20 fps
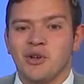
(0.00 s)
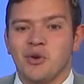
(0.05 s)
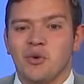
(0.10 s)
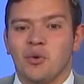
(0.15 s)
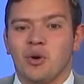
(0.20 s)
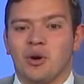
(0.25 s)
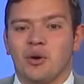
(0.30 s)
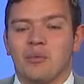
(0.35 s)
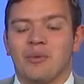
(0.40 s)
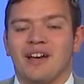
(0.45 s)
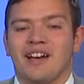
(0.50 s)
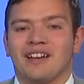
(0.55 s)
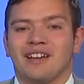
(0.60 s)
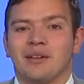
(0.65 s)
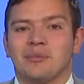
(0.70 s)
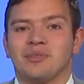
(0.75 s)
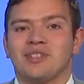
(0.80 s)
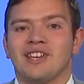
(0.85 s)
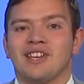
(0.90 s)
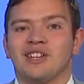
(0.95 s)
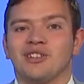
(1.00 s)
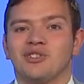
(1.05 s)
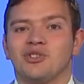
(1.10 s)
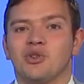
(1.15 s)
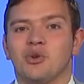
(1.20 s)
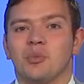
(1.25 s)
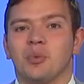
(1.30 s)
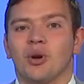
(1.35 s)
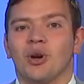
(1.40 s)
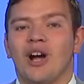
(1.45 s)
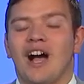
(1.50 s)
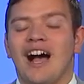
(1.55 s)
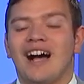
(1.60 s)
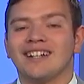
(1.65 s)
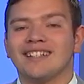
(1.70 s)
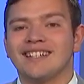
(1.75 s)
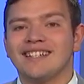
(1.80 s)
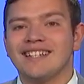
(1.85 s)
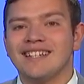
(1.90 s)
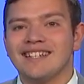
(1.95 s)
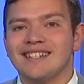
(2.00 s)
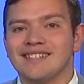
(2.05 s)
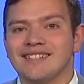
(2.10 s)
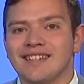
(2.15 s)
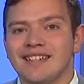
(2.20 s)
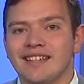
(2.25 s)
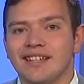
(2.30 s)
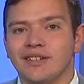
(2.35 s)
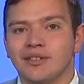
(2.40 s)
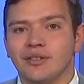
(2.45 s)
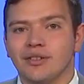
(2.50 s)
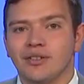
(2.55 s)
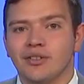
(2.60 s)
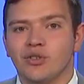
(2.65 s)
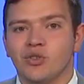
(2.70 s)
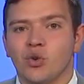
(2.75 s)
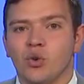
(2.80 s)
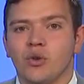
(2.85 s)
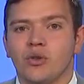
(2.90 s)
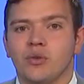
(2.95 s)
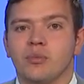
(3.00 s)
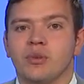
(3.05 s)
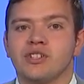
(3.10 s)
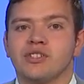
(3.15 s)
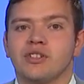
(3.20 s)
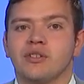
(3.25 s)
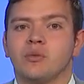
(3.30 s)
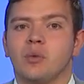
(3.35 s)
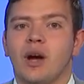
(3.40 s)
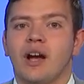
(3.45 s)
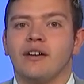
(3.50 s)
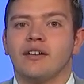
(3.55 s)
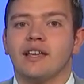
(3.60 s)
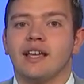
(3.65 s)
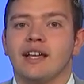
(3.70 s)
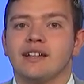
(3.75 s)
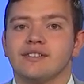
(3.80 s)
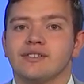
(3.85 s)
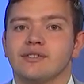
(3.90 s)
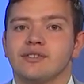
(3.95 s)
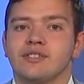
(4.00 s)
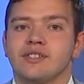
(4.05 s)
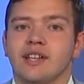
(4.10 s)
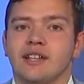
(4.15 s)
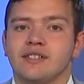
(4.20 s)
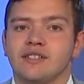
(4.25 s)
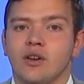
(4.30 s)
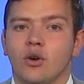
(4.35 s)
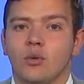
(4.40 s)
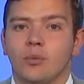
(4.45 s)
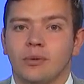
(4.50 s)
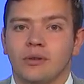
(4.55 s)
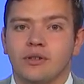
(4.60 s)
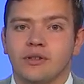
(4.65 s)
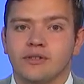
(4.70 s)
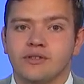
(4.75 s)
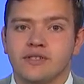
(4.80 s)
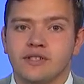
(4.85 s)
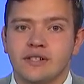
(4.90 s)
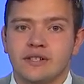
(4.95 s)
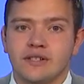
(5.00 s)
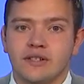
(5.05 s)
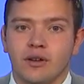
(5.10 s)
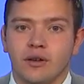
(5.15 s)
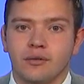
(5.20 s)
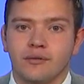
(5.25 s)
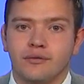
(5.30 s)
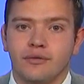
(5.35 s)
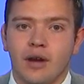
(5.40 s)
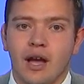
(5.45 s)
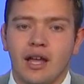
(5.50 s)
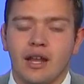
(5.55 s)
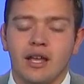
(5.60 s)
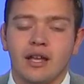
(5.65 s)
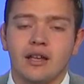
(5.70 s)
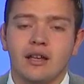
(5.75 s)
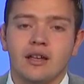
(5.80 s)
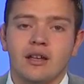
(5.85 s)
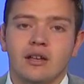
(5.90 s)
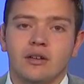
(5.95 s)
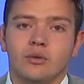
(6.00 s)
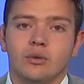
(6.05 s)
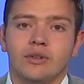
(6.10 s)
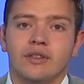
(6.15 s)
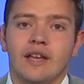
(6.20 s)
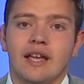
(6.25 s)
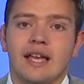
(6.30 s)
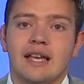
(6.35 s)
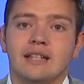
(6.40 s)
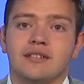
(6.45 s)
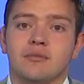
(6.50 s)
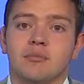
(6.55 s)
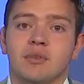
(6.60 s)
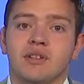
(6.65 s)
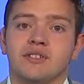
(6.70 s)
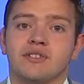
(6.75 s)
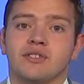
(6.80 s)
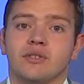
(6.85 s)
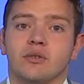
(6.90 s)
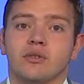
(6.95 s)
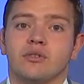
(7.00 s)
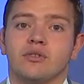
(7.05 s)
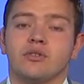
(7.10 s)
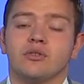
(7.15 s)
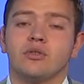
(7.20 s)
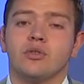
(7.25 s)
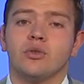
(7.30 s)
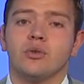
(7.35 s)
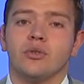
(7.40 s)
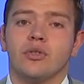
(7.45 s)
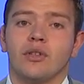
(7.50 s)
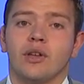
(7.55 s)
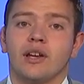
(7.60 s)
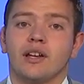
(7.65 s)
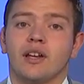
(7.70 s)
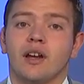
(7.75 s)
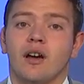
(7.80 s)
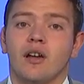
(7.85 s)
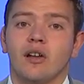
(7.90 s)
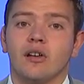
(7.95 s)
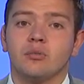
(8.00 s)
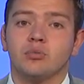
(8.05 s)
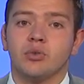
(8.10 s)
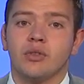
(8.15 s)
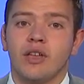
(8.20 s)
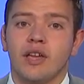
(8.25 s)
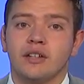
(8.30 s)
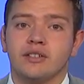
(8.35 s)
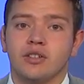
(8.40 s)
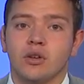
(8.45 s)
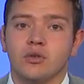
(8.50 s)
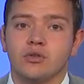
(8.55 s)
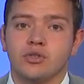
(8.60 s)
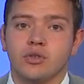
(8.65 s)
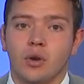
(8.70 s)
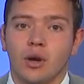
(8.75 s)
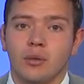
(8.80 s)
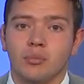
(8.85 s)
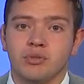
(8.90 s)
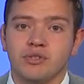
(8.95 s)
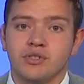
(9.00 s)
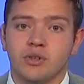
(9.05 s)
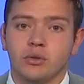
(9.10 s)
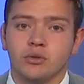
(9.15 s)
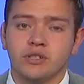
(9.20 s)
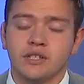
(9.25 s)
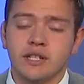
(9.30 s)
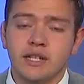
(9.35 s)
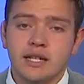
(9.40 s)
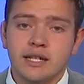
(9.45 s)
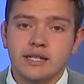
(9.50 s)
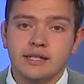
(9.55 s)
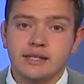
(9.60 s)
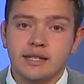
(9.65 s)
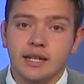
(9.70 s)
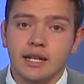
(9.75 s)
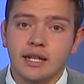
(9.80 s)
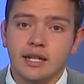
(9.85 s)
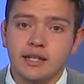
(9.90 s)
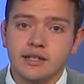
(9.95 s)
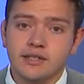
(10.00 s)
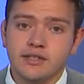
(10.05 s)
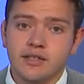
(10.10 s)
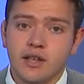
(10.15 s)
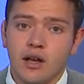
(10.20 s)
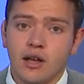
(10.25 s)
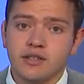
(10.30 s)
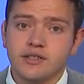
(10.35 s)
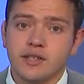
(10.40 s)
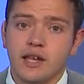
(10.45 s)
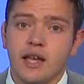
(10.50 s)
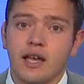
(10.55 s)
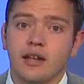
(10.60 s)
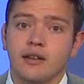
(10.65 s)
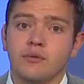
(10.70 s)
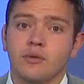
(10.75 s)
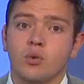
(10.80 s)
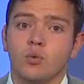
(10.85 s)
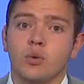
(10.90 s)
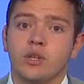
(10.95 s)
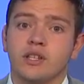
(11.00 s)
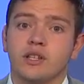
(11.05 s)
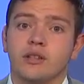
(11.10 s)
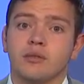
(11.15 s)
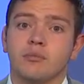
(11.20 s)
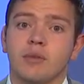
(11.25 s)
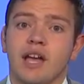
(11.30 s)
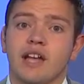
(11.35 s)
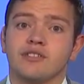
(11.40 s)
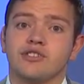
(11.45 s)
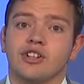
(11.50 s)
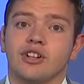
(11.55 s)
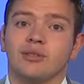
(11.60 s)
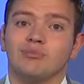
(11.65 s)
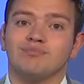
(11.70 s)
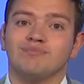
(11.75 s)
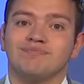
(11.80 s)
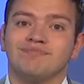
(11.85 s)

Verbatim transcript: Welcome back. I'm Keegan Cooper. Hockey is here, and the Northern Michigan Wildcats are set to open their season on Friday when they head to Minnesota Duluth. I caught up with head coach Grant Potulny to get his thoughts ahead of the weekend matchup.